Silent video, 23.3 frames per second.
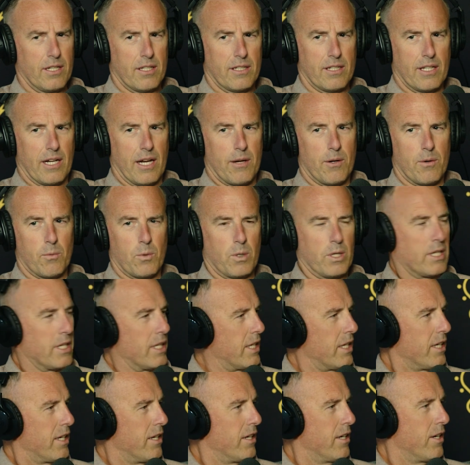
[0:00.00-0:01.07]
that anyone
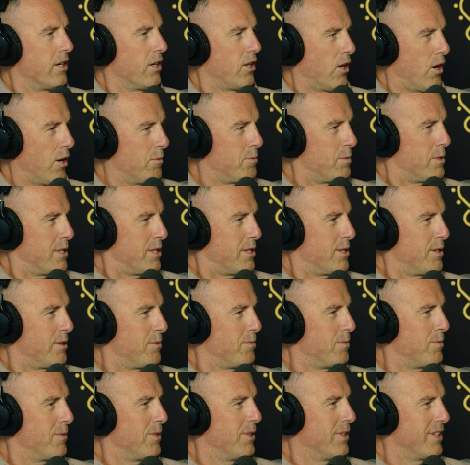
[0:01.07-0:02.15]
needed an alarm
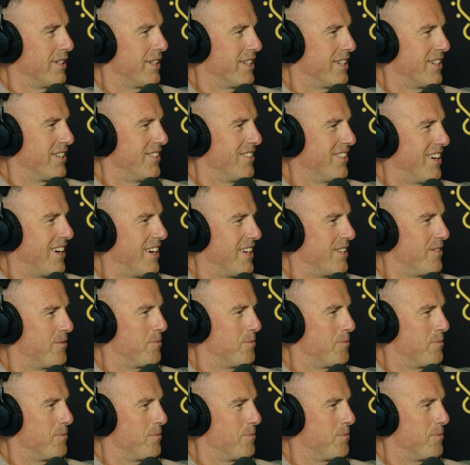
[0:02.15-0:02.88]
system, really, right?